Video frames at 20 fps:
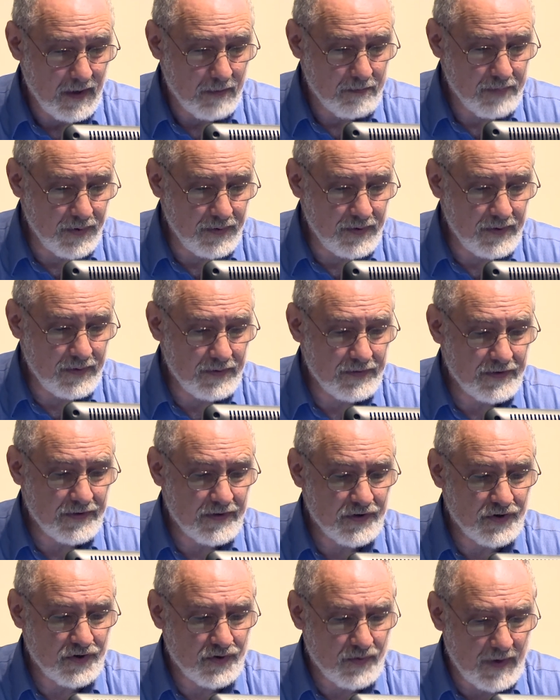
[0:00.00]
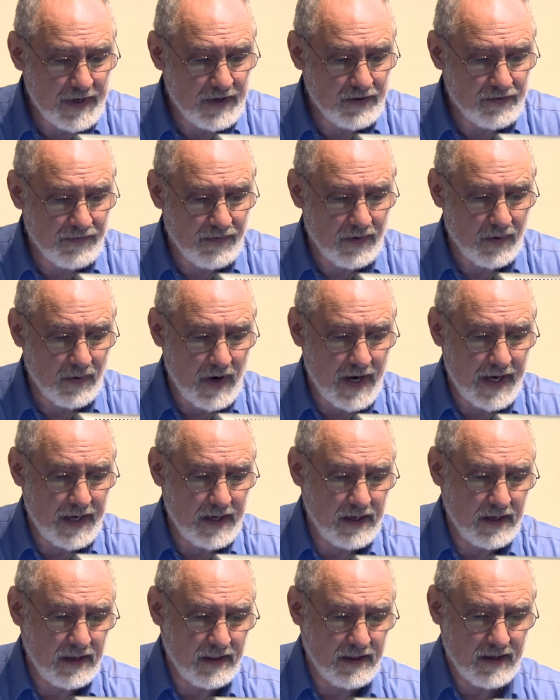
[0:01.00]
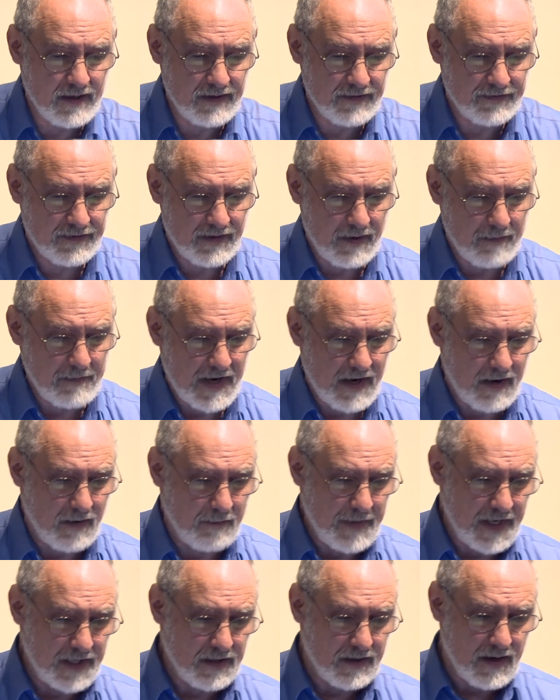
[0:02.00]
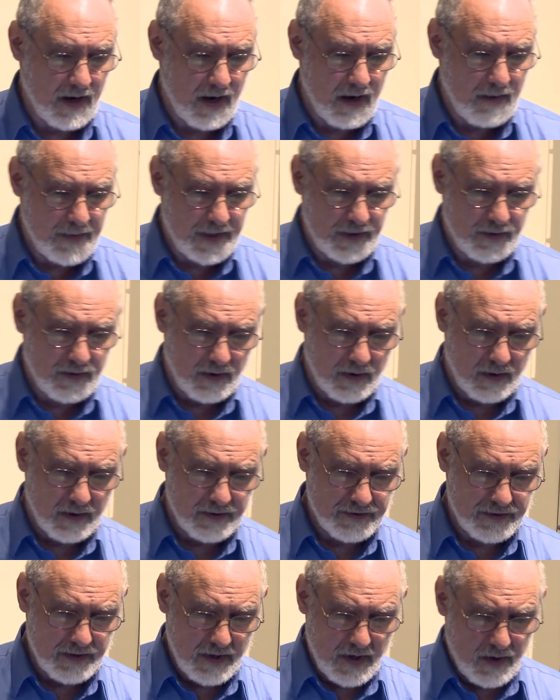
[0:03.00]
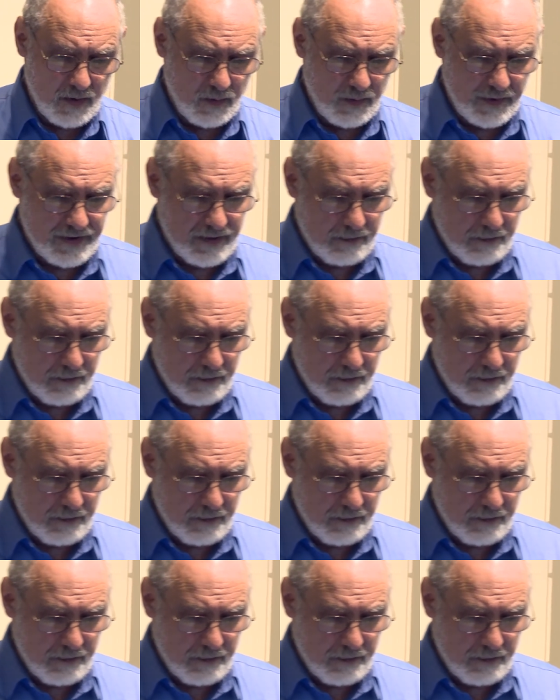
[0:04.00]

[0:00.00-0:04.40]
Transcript: produced a strange variety that has somehow made common cause with the